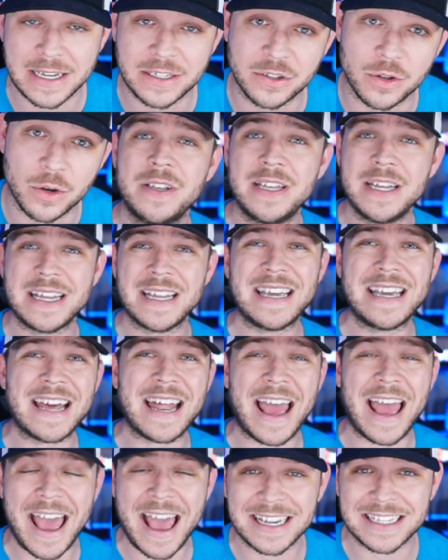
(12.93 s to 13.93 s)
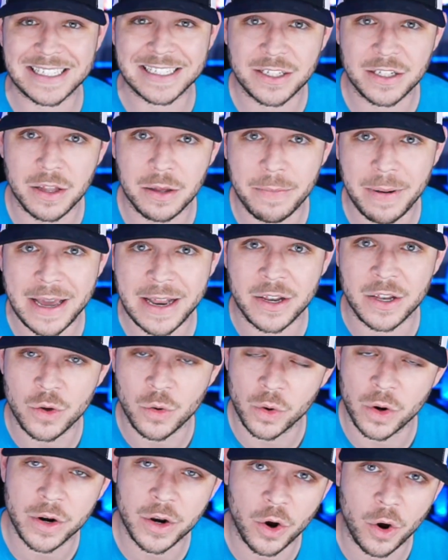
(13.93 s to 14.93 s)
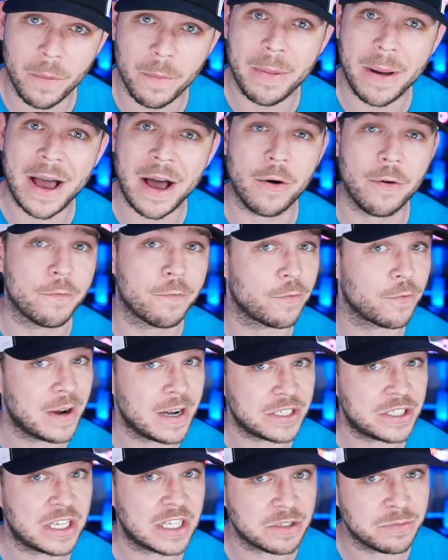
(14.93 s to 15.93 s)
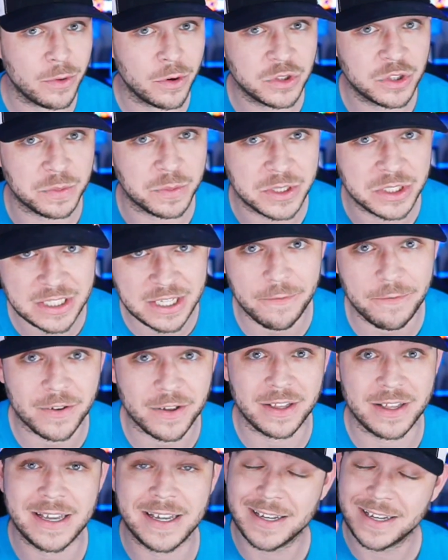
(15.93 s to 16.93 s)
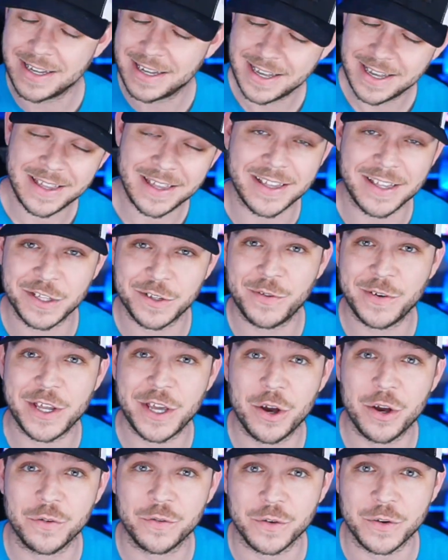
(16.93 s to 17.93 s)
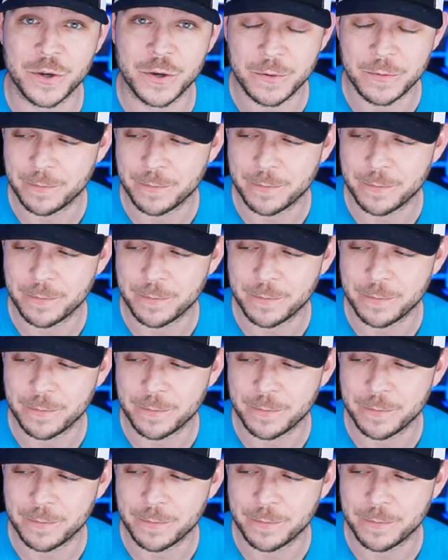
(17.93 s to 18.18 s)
if you didn't get access to the beta and you want to know about franchise mode specifically, then this video is for